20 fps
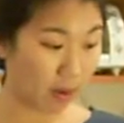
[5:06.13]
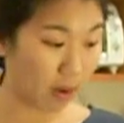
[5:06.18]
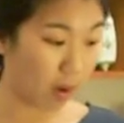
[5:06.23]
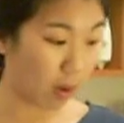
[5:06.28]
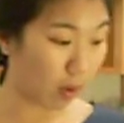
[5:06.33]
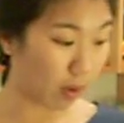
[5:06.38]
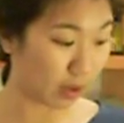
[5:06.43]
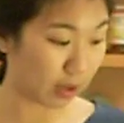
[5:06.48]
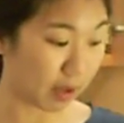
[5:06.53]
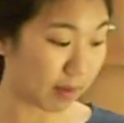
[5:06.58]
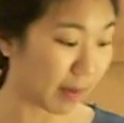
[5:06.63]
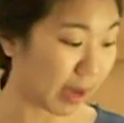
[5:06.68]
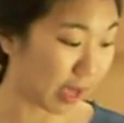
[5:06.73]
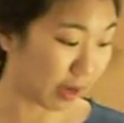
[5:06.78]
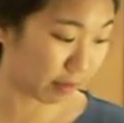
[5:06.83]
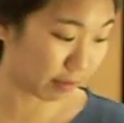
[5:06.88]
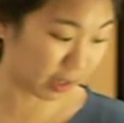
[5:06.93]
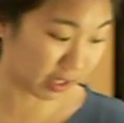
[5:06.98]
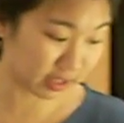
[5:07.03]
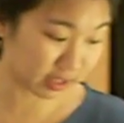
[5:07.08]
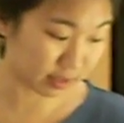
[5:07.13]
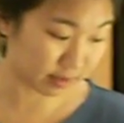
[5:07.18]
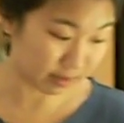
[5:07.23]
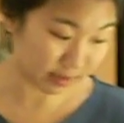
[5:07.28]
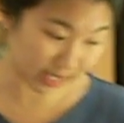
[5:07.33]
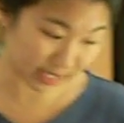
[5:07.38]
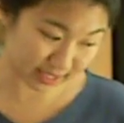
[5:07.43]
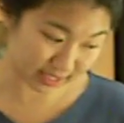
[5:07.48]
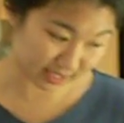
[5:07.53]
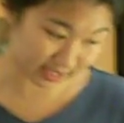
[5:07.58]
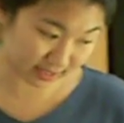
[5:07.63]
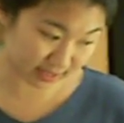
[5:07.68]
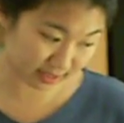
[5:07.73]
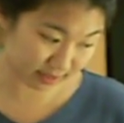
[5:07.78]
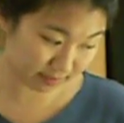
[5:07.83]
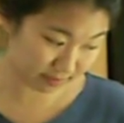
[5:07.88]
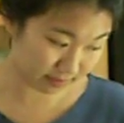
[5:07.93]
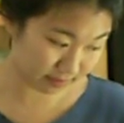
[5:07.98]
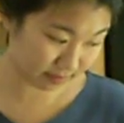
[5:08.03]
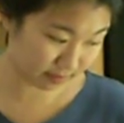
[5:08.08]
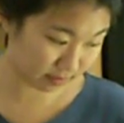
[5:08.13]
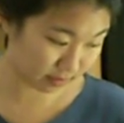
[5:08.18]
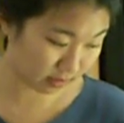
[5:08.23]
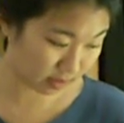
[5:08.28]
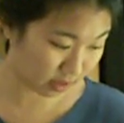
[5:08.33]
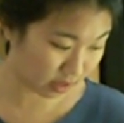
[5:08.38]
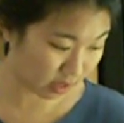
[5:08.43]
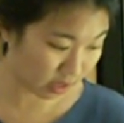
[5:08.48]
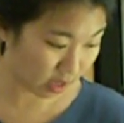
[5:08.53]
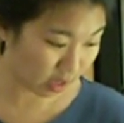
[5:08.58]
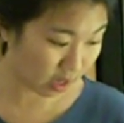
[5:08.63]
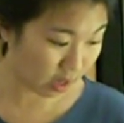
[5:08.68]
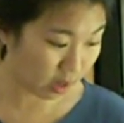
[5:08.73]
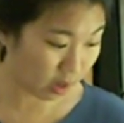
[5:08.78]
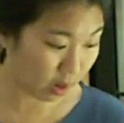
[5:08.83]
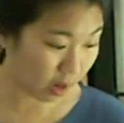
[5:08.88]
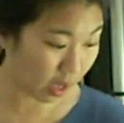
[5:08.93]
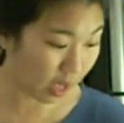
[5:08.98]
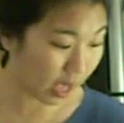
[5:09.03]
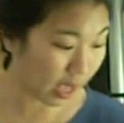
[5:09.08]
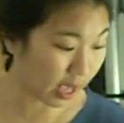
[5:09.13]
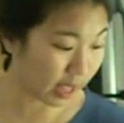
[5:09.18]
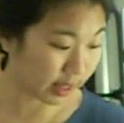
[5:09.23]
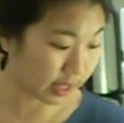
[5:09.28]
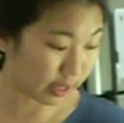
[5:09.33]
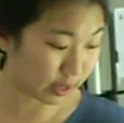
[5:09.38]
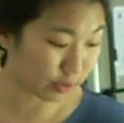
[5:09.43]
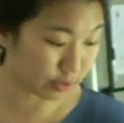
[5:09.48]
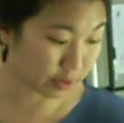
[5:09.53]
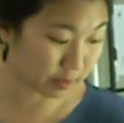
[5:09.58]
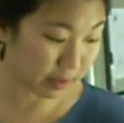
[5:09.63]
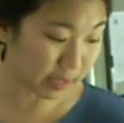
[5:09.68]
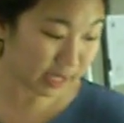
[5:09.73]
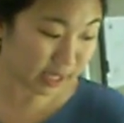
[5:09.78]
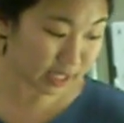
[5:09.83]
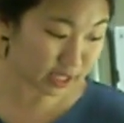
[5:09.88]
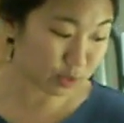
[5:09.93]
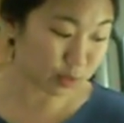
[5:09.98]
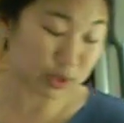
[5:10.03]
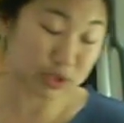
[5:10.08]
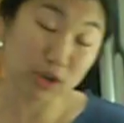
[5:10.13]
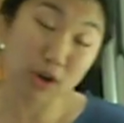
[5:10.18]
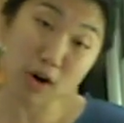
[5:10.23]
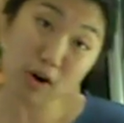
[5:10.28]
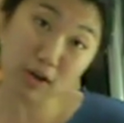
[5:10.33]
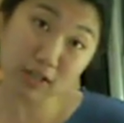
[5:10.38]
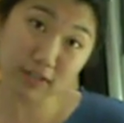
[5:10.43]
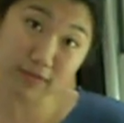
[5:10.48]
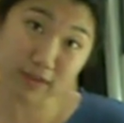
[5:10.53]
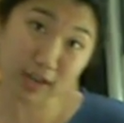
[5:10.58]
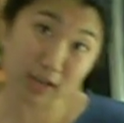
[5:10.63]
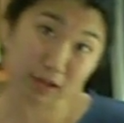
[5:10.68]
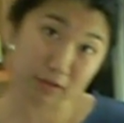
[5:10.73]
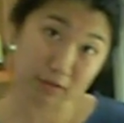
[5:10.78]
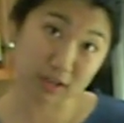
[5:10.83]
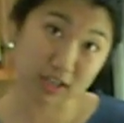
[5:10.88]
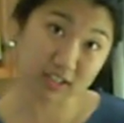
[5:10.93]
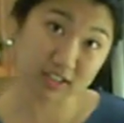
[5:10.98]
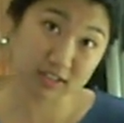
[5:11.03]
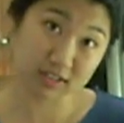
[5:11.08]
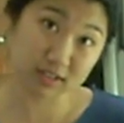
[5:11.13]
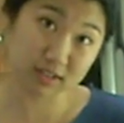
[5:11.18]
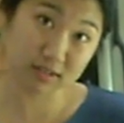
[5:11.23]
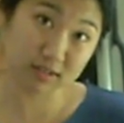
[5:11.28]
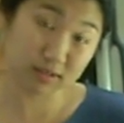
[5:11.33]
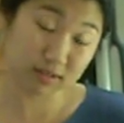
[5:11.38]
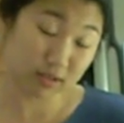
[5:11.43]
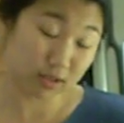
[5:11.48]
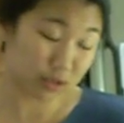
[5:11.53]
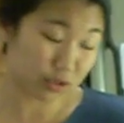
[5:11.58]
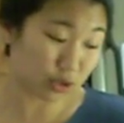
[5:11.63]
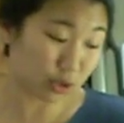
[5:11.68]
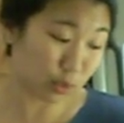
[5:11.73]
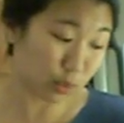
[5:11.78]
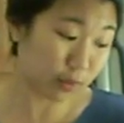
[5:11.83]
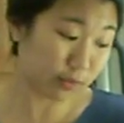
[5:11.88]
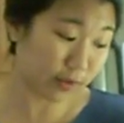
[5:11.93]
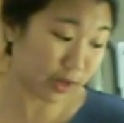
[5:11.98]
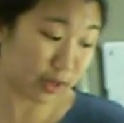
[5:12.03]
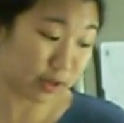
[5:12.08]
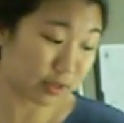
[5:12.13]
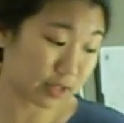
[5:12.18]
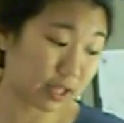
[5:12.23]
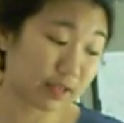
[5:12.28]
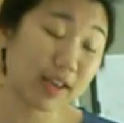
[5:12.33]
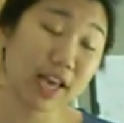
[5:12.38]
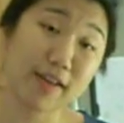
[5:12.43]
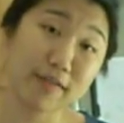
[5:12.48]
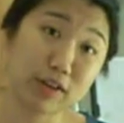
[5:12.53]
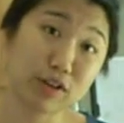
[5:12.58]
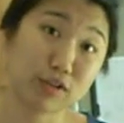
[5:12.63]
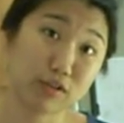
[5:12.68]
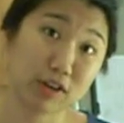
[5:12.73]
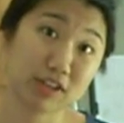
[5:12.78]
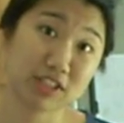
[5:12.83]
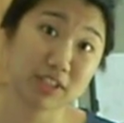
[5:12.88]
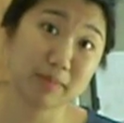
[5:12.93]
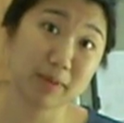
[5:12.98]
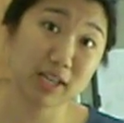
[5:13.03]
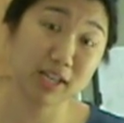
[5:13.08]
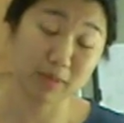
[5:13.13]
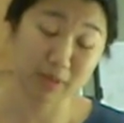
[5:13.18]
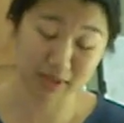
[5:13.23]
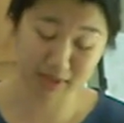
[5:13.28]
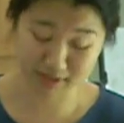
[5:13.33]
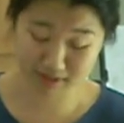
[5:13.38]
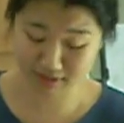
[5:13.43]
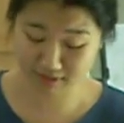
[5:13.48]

Or you can buy it crushed, that's easy. And then there's the peanuts, which are hard to find crushed. So you will find yourself having to crush them anyway.